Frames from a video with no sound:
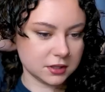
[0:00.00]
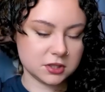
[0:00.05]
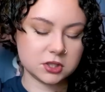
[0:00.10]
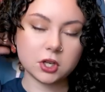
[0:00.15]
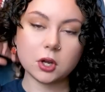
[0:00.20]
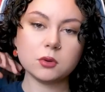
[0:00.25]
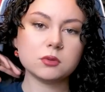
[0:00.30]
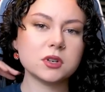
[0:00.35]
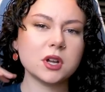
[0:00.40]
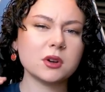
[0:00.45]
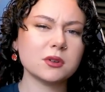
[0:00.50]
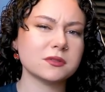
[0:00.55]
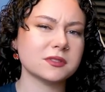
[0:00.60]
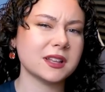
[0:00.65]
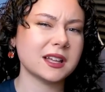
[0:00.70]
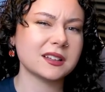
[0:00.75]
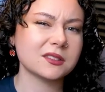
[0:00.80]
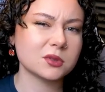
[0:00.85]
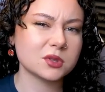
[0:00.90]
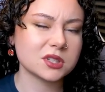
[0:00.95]
I don't know if
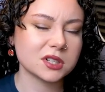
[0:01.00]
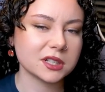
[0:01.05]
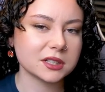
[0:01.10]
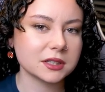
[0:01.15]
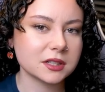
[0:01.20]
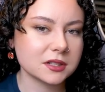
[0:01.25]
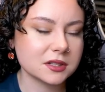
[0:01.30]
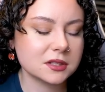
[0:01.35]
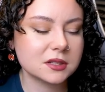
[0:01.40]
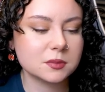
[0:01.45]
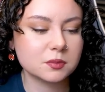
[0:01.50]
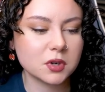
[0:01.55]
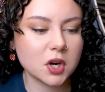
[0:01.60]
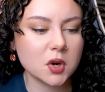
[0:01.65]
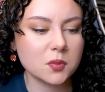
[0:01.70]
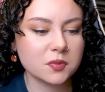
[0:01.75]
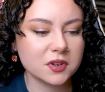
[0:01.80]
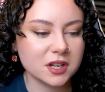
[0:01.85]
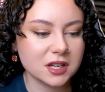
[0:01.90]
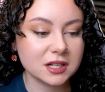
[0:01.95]
language like this is
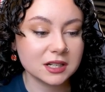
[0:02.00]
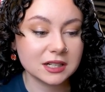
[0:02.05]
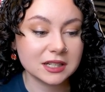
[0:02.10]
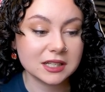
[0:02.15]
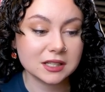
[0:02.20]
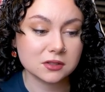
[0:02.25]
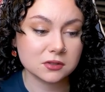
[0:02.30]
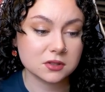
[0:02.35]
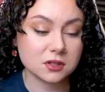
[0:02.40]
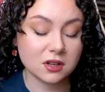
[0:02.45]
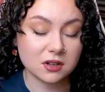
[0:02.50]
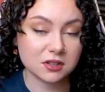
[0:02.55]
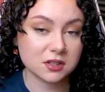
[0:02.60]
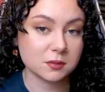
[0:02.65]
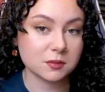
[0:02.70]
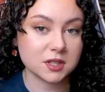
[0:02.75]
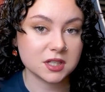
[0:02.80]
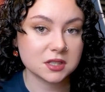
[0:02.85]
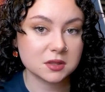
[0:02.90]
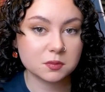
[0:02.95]
appropriate in a legal
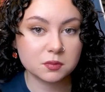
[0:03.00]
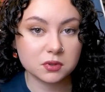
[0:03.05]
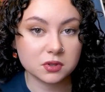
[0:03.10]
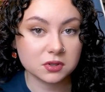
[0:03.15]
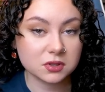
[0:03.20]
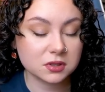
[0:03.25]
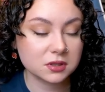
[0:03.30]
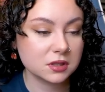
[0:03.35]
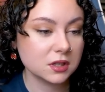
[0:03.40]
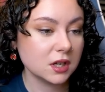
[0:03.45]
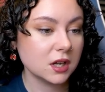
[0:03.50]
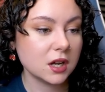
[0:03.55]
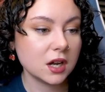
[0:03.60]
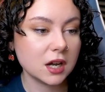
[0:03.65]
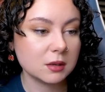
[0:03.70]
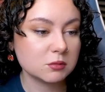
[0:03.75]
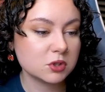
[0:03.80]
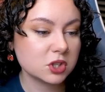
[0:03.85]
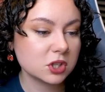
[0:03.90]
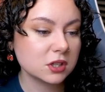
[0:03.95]
document, but
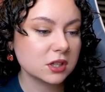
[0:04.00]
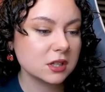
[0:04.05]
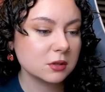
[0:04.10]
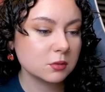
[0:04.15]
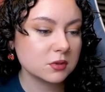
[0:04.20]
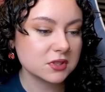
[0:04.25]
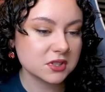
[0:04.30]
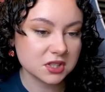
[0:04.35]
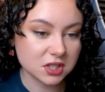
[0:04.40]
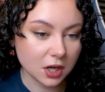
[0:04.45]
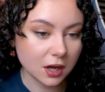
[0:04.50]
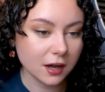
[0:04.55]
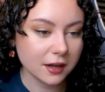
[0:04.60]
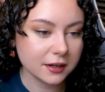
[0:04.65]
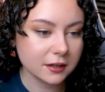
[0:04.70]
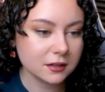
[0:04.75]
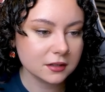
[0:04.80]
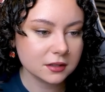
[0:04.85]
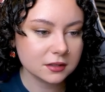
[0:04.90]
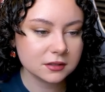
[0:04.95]
I'm sure he was
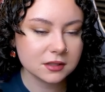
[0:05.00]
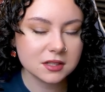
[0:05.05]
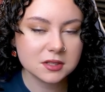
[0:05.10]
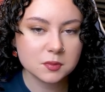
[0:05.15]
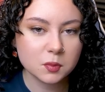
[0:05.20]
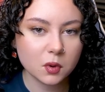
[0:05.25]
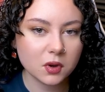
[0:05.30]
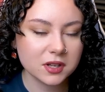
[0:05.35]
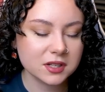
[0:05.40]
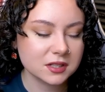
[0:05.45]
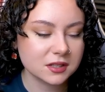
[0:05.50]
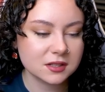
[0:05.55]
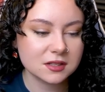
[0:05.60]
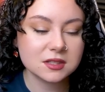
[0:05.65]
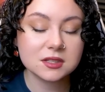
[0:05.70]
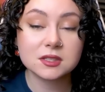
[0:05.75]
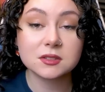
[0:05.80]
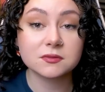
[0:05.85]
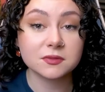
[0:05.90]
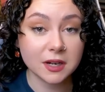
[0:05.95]
tired at this point. This
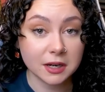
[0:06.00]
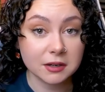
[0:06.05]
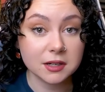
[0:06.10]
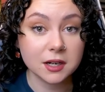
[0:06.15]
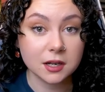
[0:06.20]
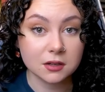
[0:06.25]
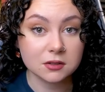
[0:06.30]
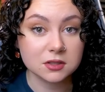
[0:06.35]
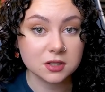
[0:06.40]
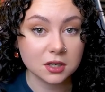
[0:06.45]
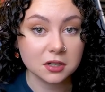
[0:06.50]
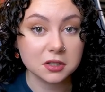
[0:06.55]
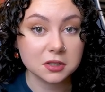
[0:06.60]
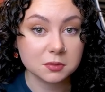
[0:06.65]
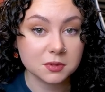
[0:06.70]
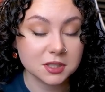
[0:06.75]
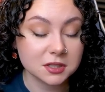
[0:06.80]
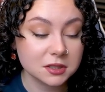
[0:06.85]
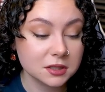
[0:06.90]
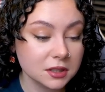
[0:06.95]
is a very long
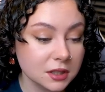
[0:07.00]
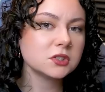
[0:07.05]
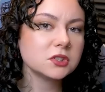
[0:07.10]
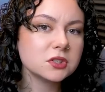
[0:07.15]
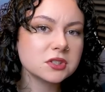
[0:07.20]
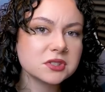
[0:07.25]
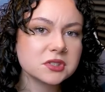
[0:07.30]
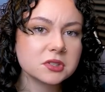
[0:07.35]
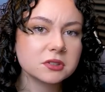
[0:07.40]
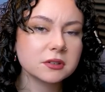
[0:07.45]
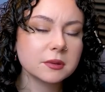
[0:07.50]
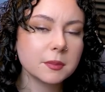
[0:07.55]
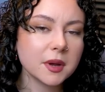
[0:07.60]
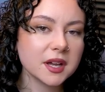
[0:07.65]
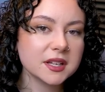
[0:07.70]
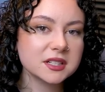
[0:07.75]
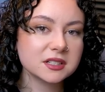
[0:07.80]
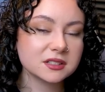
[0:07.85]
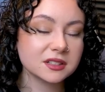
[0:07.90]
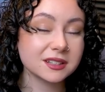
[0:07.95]
document. Just a
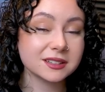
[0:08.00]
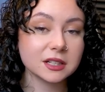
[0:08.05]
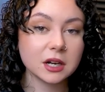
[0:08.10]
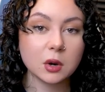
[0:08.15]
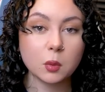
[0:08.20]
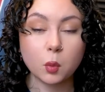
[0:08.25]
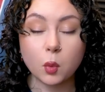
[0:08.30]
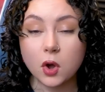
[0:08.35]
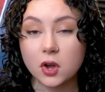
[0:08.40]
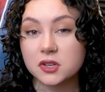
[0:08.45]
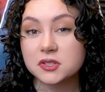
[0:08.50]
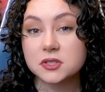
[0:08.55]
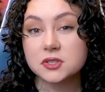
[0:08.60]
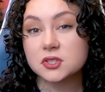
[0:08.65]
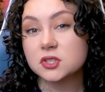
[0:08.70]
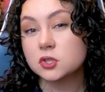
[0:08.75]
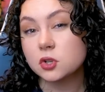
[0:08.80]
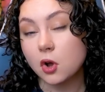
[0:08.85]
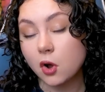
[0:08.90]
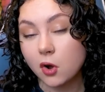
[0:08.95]
reminder that there
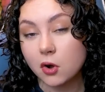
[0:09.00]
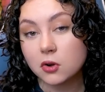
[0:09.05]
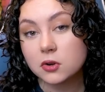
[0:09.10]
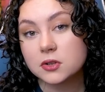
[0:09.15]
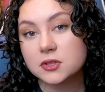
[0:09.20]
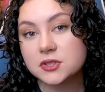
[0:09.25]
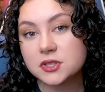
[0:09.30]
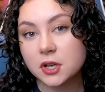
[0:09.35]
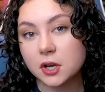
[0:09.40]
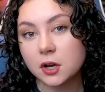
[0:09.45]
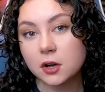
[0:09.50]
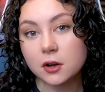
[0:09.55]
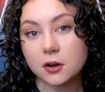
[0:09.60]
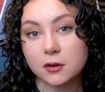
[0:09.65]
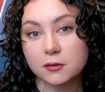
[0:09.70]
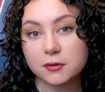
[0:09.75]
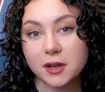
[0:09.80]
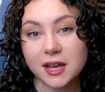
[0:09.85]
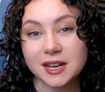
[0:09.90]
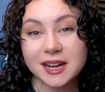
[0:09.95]
was talks
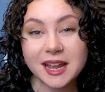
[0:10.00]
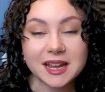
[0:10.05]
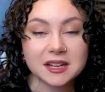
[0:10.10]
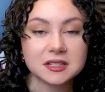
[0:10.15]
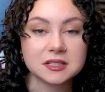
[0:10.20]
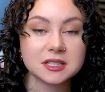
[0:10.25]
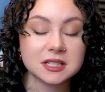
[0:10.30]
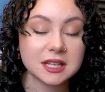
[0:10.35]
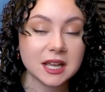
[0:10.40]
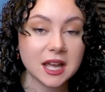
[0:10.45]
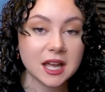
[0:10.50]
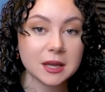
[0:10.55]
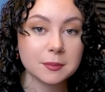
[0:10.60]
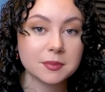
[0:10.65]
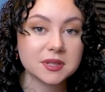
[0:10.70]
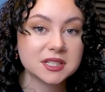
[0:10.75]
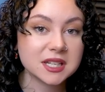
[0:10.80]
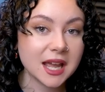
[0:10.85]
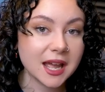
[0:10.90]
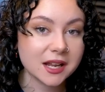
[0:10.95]
of an NDA
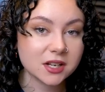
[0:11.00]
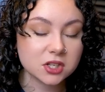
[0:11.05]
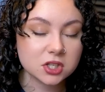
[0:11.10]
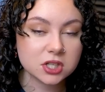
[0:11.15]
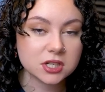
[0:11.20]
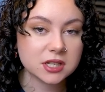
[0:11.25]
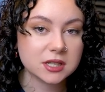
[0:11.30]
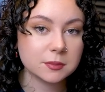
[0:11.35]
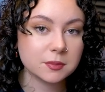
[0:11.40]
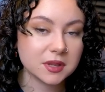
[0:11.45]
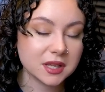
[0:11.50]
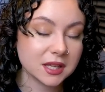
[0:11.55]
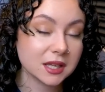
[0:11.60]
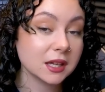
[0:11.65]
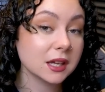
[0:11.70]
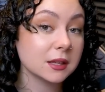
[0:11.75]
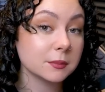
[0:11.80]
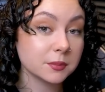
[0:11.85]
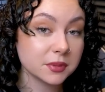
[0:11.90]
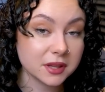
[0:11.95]
potentially being
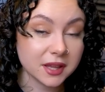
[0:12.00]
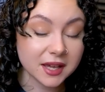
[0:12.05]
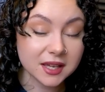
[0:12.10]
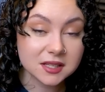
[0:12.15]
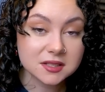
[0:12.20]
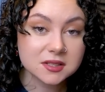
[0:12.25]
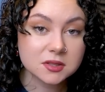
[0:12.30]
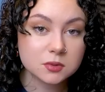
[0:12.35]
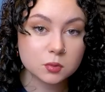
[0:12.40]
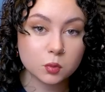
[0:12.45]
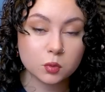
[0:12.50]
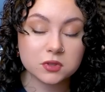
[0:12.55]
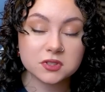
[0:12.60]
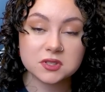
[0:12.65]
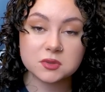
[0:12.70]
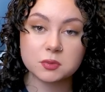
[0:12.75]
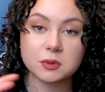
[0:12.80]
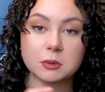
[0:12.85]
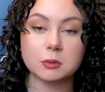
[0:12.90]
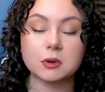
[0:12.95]
in place
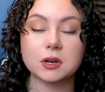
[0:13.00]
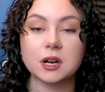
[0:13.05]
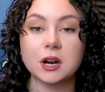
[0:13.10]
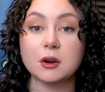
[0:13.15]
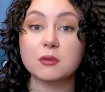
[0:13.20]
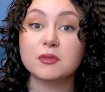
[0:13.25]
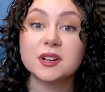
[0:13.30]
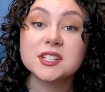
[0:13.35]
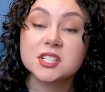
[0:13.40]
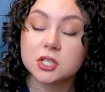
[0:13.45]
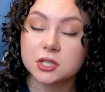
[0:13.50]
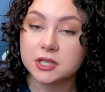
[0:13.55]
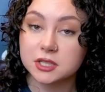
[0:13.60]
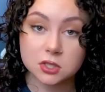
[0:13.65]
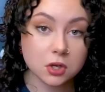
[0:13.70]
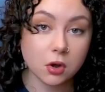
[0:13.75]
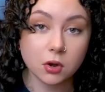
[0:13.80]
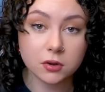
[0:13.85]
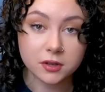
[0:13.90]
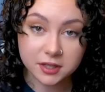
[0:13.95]
once we were originally
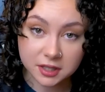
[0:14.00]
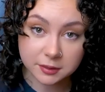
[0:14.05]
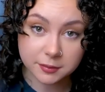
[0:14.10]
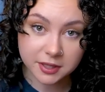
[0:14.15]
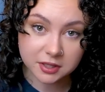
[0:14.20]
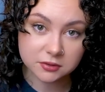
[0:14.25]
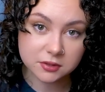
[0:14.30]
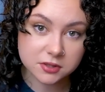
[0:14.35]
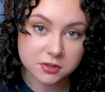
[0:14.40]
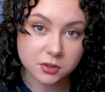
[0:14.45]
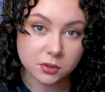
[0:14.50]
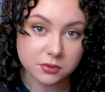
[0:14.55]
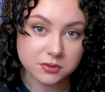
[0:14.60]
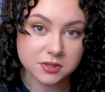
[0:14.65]
talking about this whole